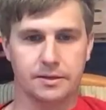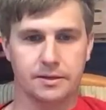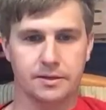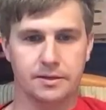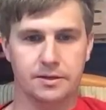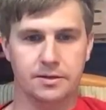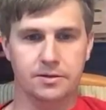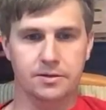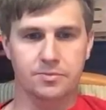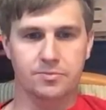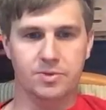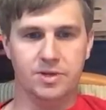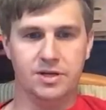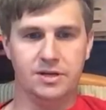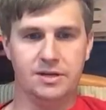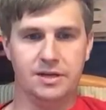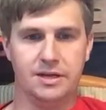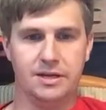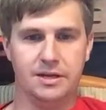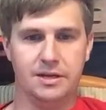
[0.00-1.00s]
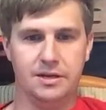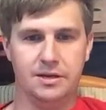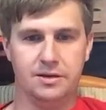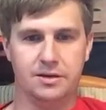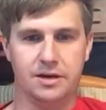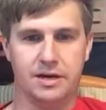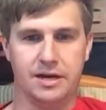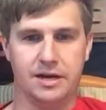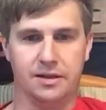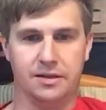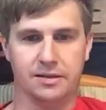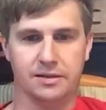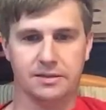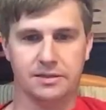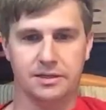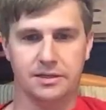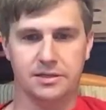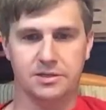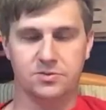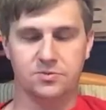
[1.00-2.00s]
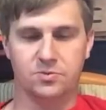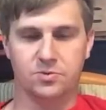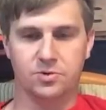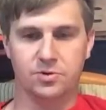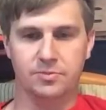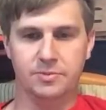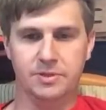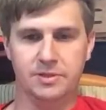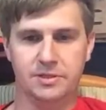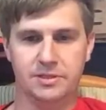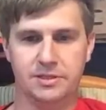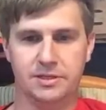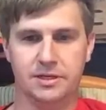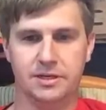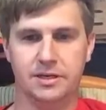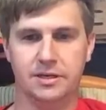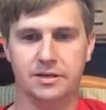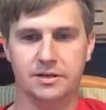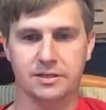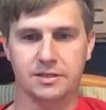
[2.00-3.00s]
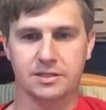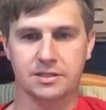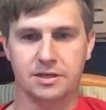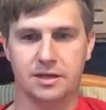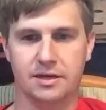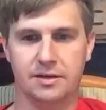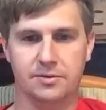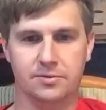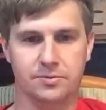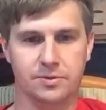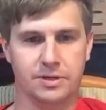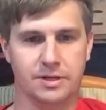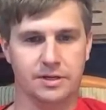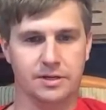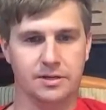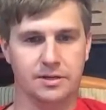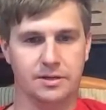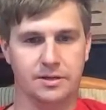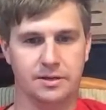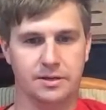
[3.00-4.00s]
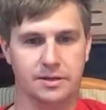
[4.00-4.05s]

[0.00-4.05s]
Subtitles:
Nearly midday here, Alex says. Warm and sunny and a slight wind.